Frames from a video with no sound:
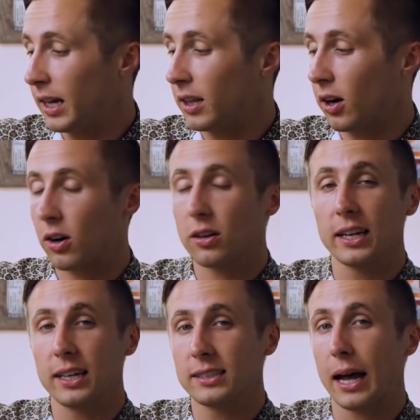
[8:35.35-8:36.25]
And the
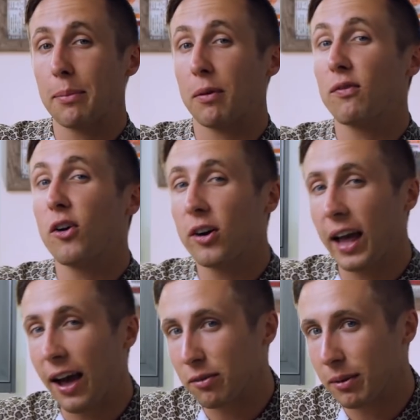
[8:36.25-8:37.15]
earliest I prefer to
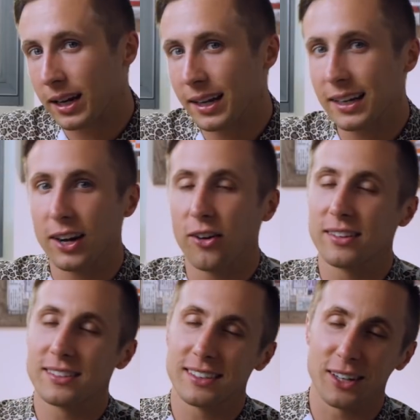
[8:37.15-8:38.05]
have a meeting,
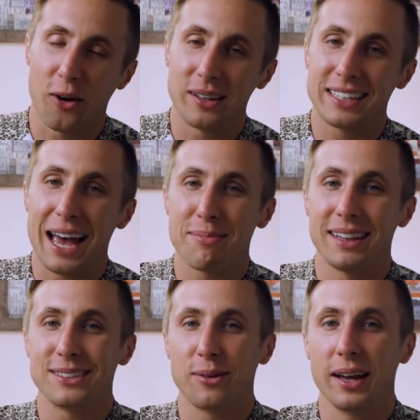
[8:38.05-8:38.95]
this doesn't always happen
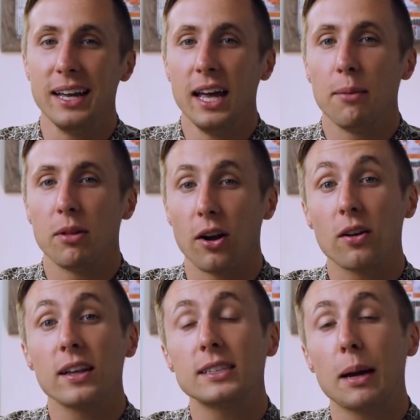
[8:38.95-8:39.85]
this way, but the
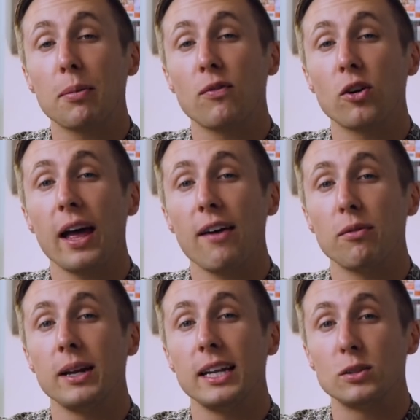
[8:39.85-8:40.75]
earliest I prefer to have a
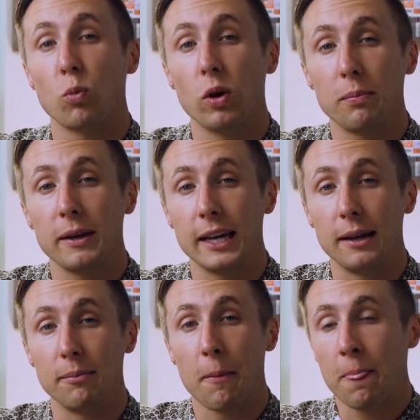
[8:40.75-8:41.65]
meeting is 1 p.m.